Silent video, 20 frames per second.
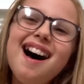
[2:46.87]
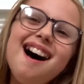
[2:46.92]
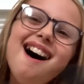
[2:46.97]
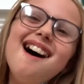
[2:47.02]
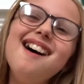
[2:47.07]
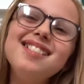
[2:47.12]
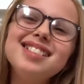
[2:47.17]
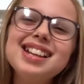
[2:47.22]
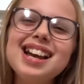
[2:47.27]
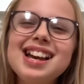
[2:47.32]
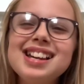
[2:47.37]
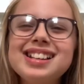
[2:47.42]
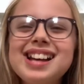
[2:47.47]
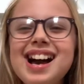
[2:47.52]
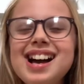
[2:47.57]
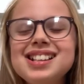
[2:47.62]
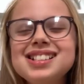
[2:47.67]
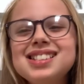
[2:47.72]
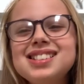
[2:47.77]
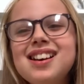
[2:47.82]
Okay
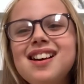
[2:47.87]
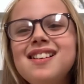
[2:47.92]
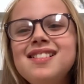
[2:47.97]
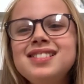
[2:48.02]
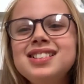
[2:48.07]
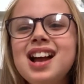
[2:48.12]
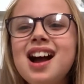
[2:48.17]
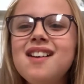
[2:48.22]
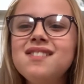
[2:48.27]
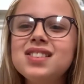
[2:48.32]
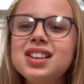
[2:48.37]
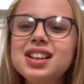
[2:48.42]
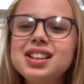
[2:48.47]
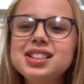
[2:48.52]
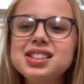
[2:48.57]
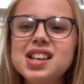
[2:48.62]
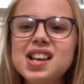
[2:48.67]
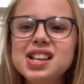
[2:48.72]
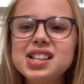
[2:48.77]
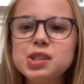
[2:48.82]
guys, so now I'm
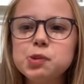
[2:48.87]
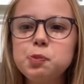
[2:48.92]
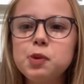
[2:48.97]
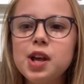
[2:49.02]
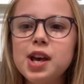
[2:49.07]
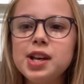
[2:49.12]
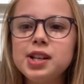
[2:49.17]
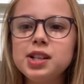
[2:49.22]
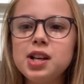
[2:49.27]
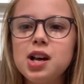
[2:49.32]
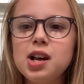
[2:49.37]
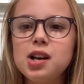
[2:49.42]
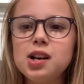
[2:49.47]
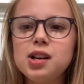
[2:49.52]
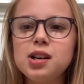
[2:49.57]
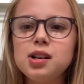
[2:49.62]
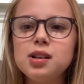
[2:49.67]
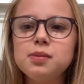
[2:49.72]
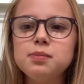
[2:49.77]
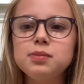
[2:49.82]
going to explain
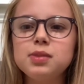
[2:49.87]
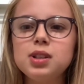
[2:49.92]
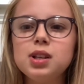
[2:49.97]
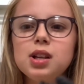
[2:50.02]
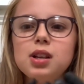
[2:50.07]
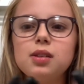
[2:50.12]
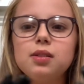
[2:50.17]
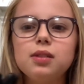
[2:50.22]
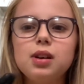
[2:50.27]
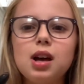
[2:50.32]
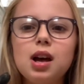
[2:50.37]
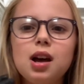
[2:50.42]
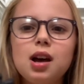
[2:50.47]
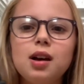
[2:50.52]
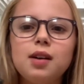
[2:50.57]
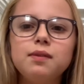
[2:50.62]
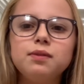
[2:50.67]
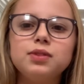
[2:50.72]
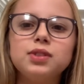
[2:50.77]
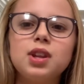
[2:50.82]

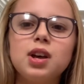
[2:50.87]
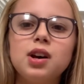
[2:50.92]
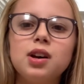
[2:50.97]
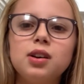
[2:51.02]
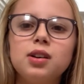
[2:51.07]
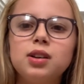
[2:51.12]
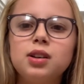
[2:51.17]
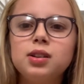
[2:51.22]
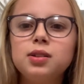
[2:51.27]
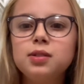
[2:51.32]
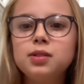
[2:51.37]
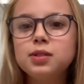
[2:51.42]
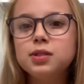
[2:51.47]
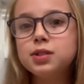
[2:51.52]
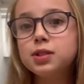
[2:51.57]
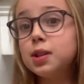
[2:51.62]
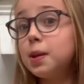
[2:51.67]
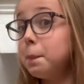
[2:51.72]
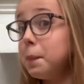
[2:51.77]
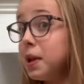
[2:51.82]
the
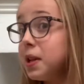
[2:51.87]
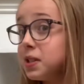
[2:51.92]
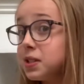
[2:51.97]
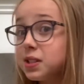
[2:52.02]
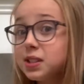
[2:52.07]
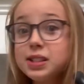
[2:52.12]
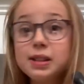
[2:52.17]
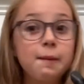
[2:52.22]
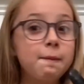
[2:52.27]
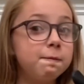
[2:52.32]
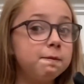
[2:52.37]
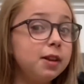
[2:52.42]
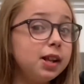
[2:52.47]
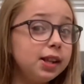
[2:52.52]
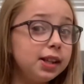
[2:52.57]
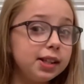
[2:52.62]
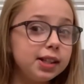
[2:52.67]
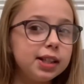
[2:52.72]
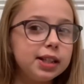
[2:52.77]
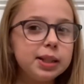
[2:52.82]
basically the
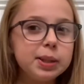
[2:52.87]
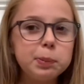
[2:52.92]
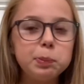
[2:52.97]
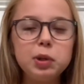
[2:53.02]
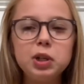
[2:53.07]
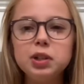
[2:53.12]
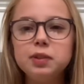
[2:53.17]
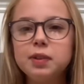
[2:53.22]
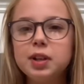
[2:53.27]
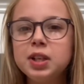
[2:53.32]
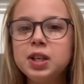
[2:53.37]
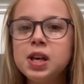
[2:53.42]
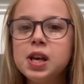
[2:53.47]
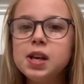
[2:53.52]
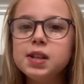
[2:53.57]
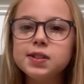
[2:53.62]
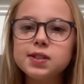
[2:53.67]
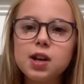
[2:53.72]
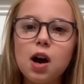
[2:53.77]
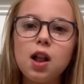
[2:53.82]
villain in the movie,
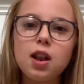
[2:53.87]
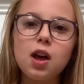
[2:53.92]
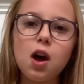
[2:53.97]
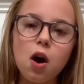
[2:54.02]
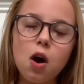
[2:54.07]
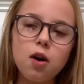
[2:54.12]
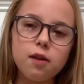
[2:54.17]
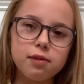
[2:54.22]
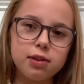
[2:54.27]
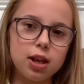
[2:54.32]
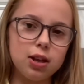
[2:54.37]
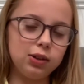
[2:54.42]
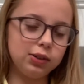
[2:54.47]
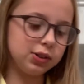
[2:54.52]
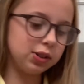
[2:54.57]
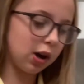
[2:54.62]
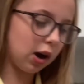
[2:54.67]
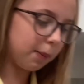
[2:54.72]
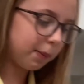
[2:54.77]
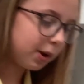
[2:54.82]
Scarlet
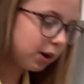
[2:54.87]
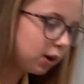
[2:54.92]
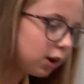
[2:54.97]
Overkill's top.